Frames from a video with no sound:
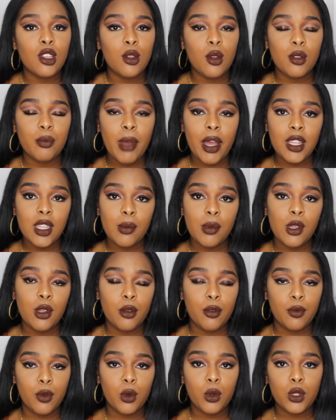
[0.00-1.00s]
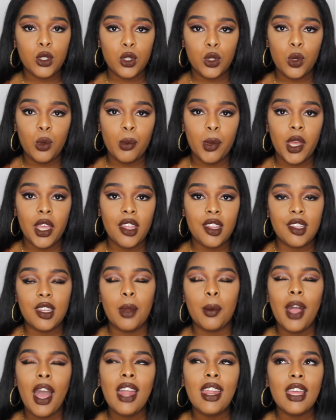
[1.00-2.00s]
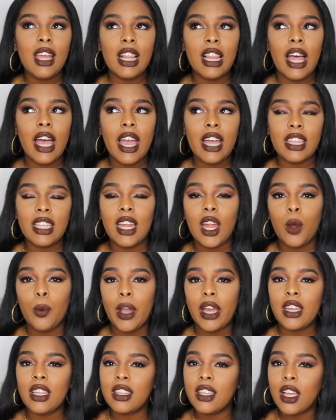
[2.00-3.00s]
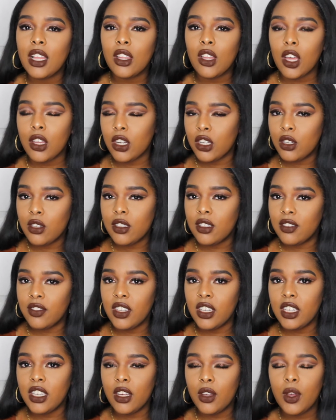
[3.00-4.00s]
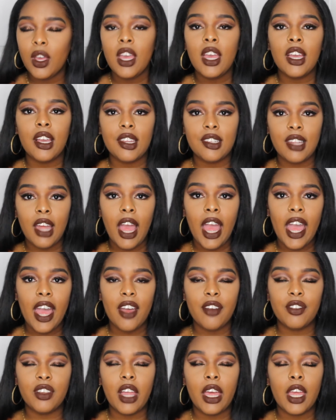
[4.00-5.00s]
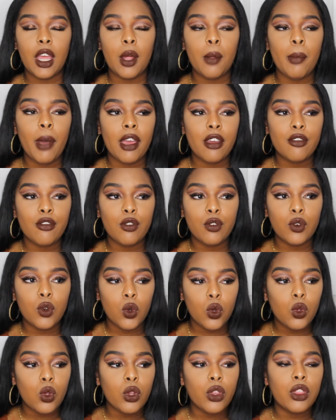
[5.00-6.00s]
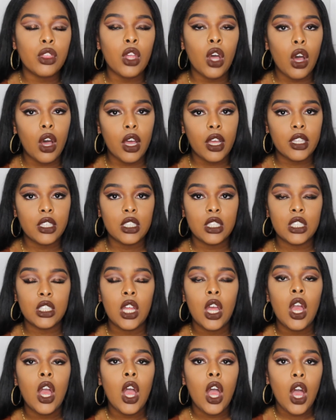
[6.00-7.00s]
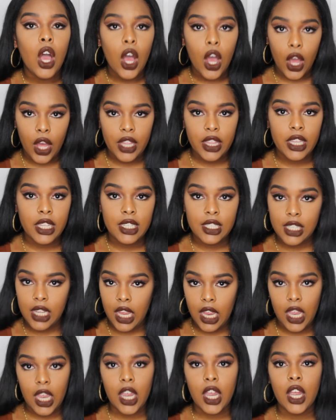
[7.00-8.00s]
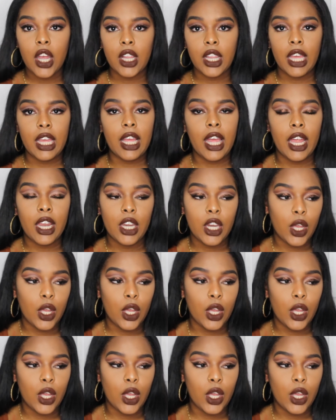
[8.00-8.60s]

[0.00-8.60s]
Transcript: so it's about to be a full 2 months. And I'm kind of glad that I waited that long to do this video, because I have like my full thoughts on this hair. Like I